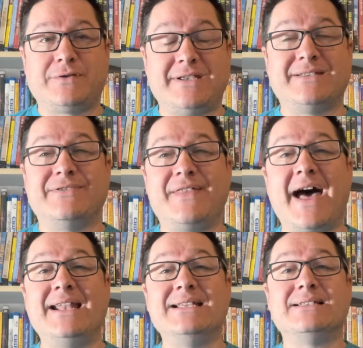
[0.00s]
season.
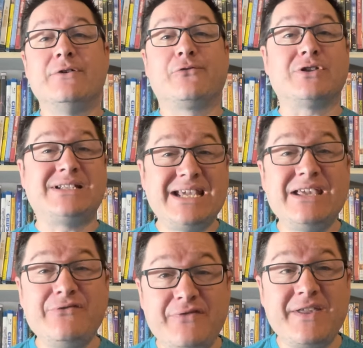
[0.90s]
That is, for
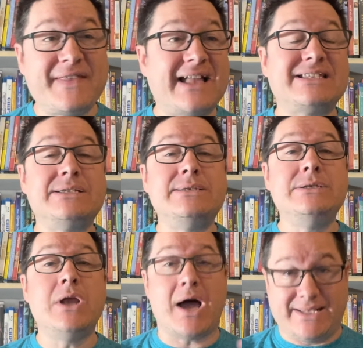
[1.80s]
TV, that's
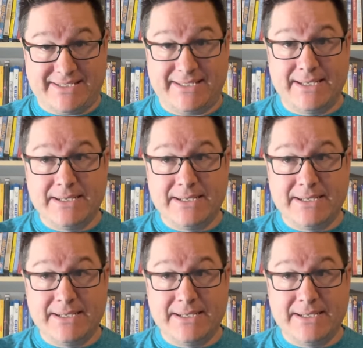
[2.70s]
nuts.